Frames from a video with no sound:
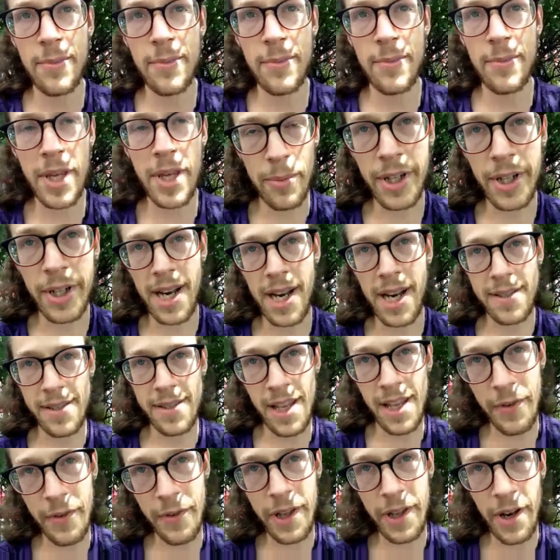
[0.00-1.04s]
people get a
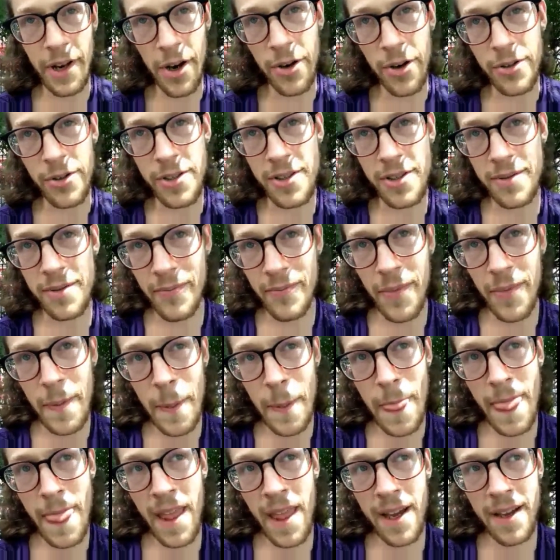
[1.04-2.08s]
stuffy nose.
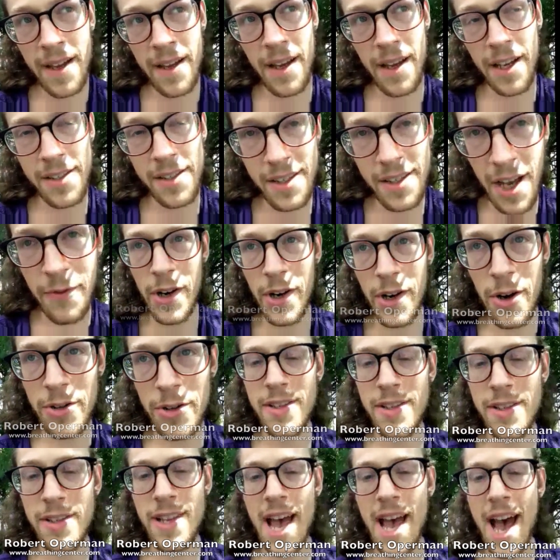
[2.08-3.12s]
A stuffy nose
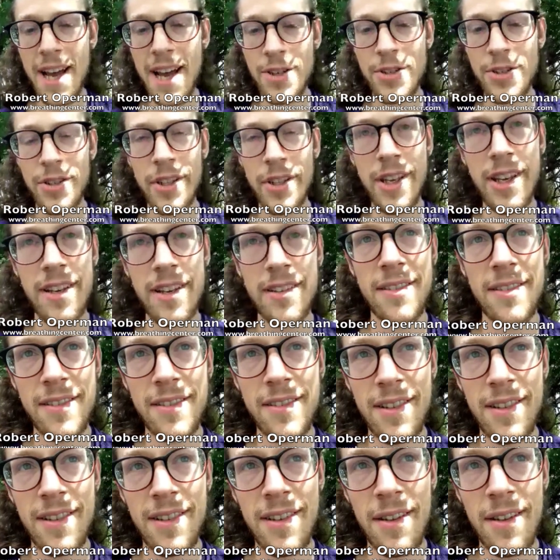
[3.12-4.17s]
is actually
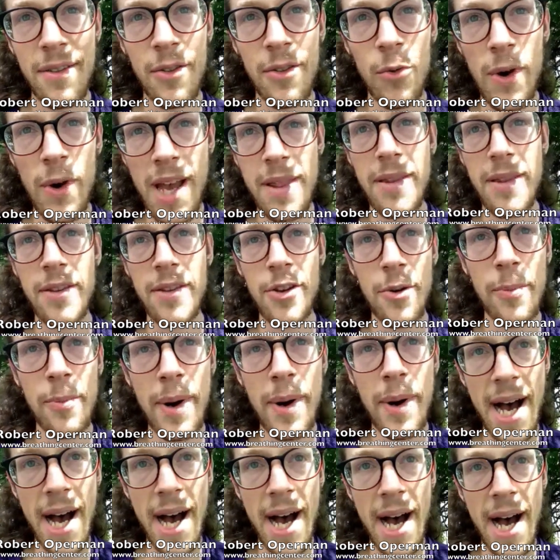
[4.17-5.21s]
the way that your
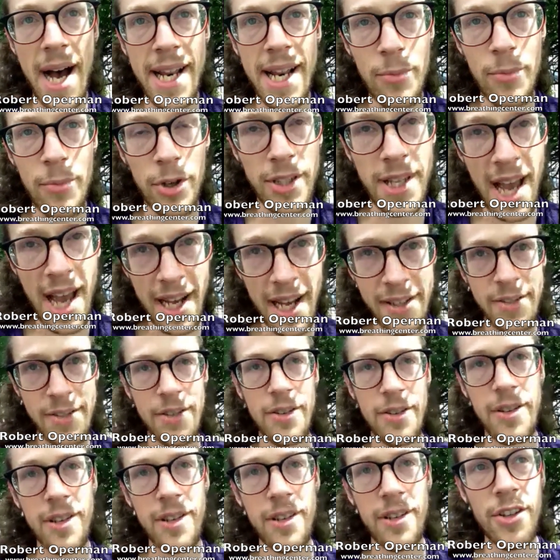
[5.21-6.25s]
body protects
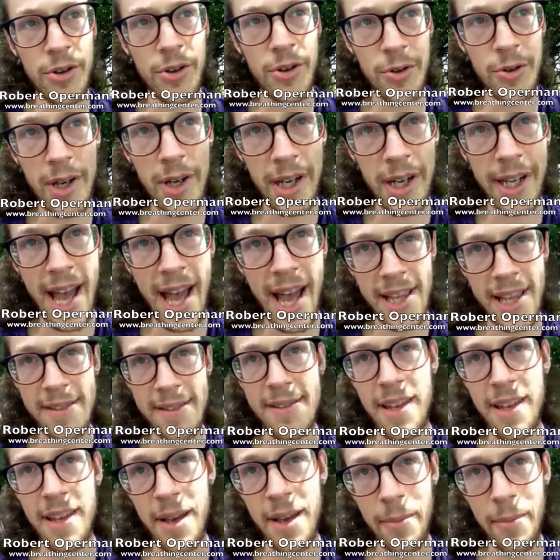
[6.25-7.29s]
you
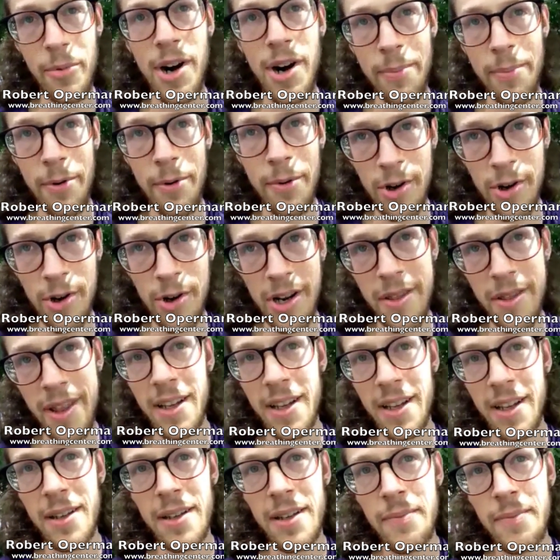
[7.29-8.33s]
against improper breathing.
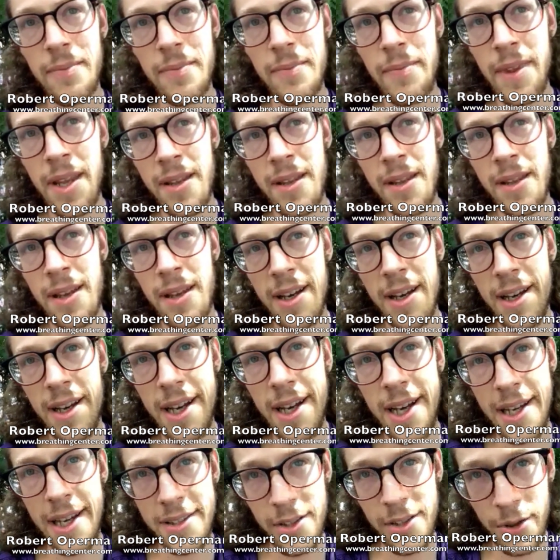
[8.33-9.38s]

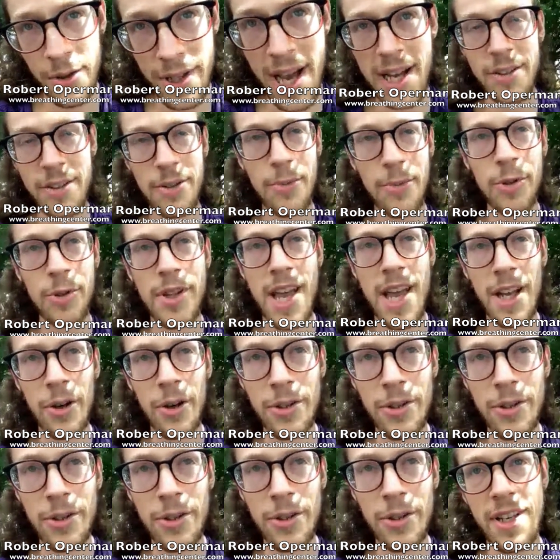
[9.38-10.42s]
So Dr. Buteyko
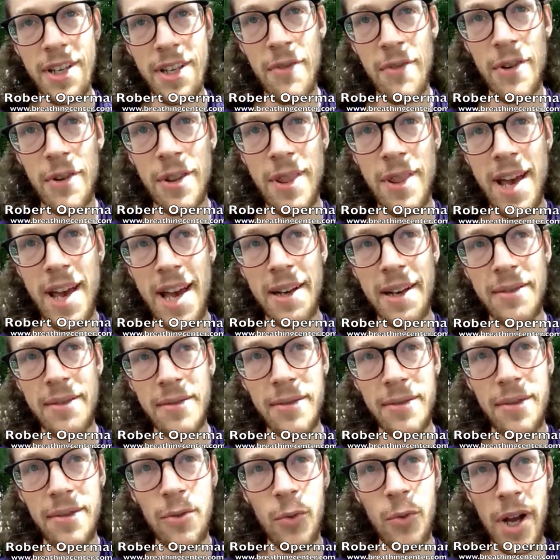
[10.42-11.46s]
discovered that
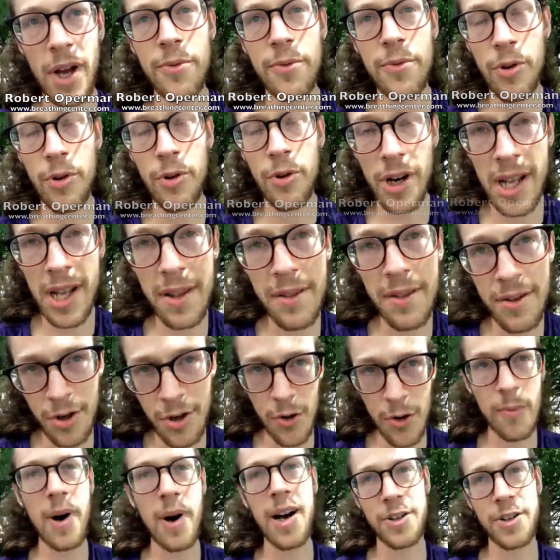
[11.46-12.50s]
when you breathe too
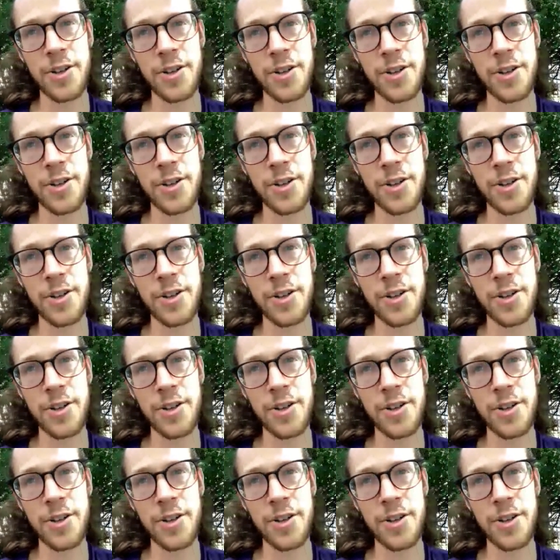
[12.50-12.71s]
much,